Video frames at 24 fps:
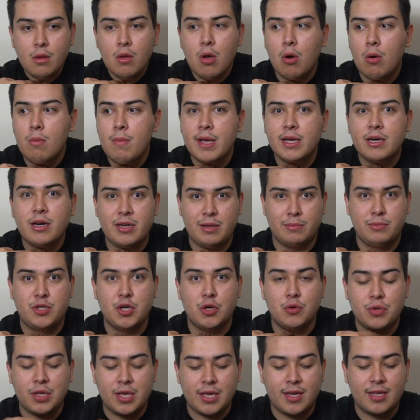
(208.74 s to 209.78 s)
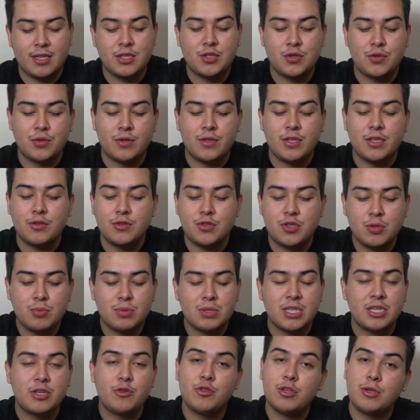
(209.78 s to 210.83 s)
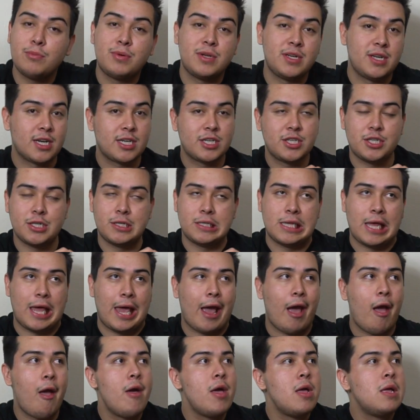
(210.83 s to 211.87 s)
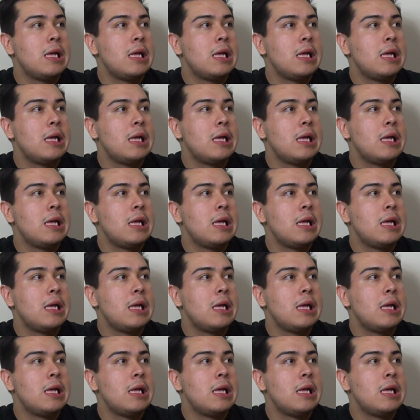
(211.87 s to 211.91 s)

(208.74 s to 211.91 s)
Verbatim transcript: my god, I'm choking. Dude, YouTube's literally production, like,